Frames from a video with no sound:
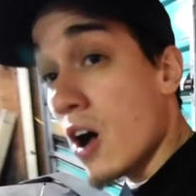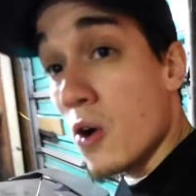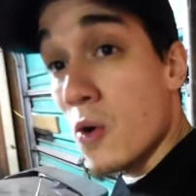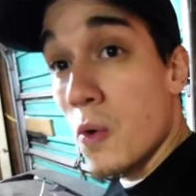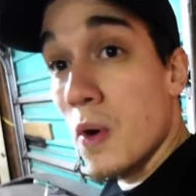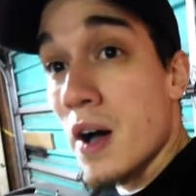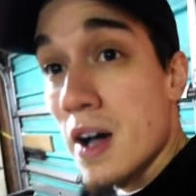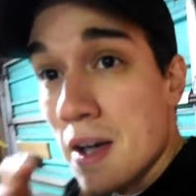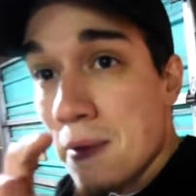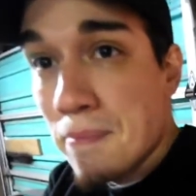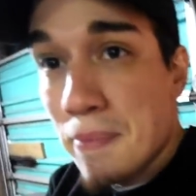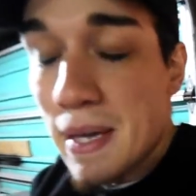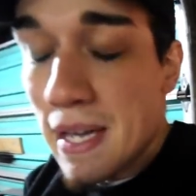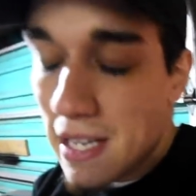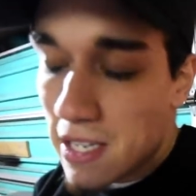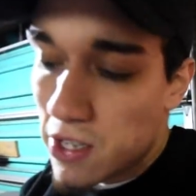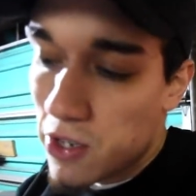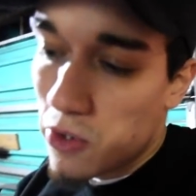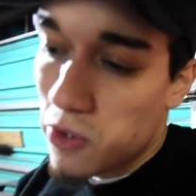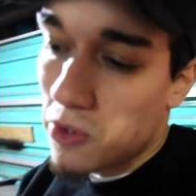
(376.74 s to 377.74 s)
Oh,
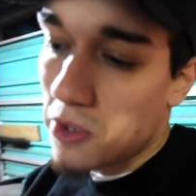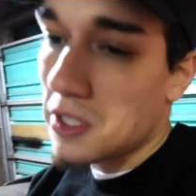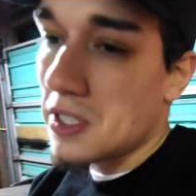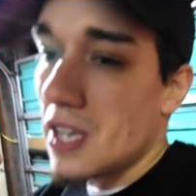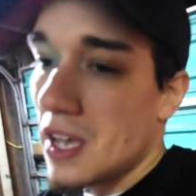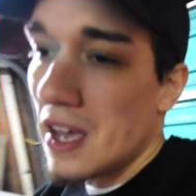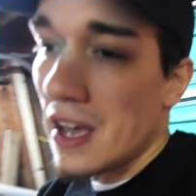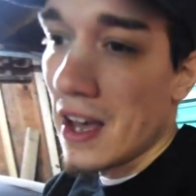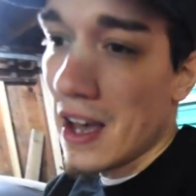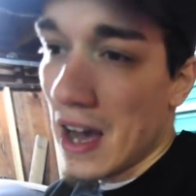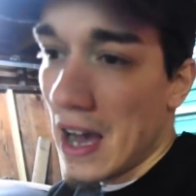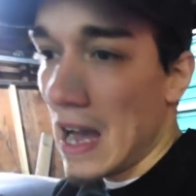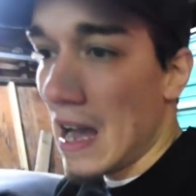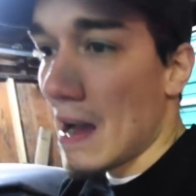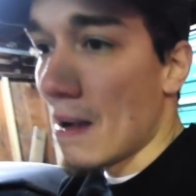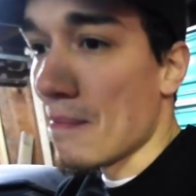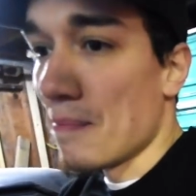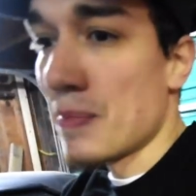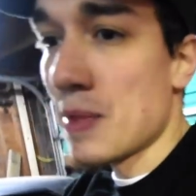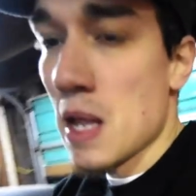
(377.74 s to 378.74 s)
big news,
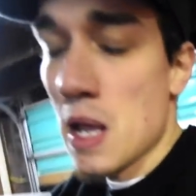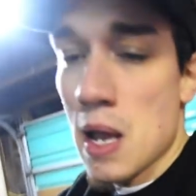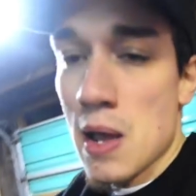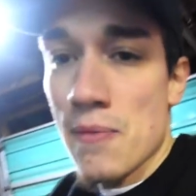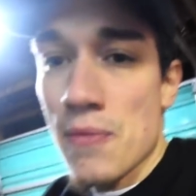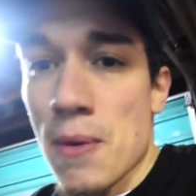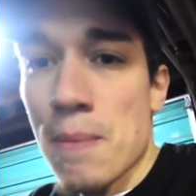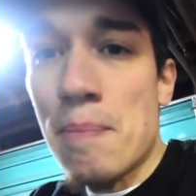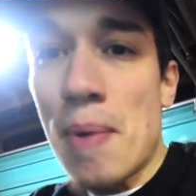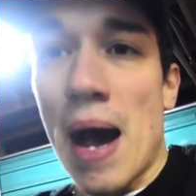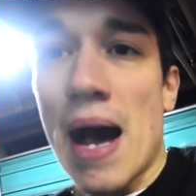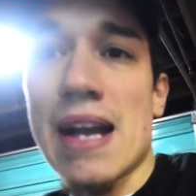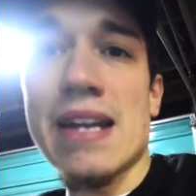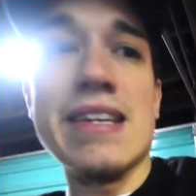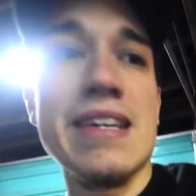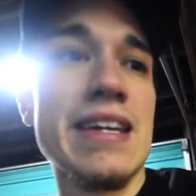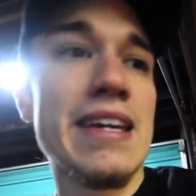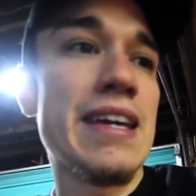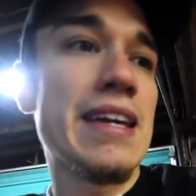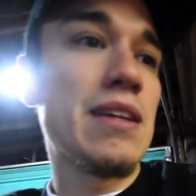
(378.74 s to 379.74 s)
the
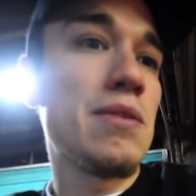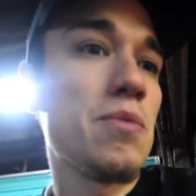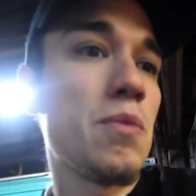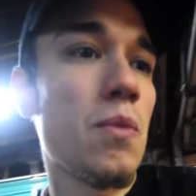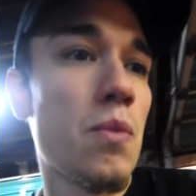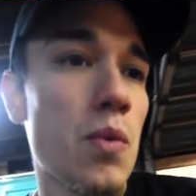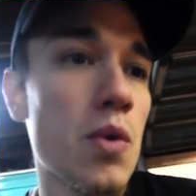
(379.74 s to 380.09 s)
body kit